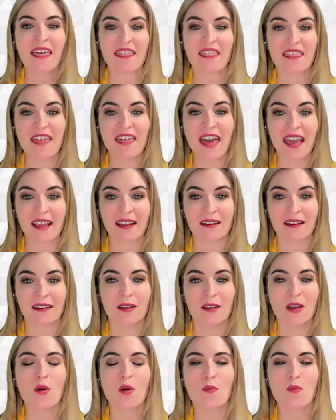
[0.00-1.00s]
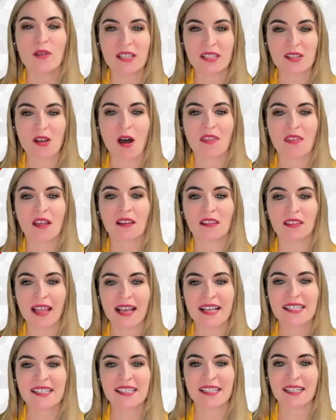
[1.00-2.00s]
then we saw that
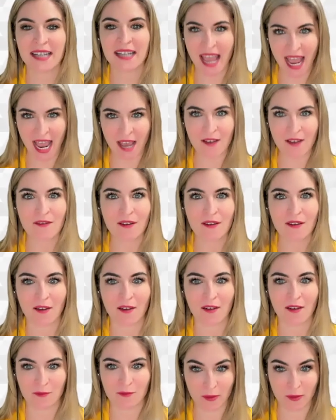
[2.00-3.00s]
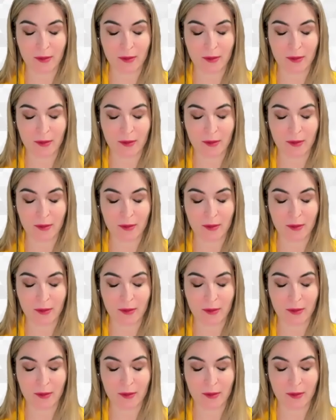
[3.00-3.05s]
less than half of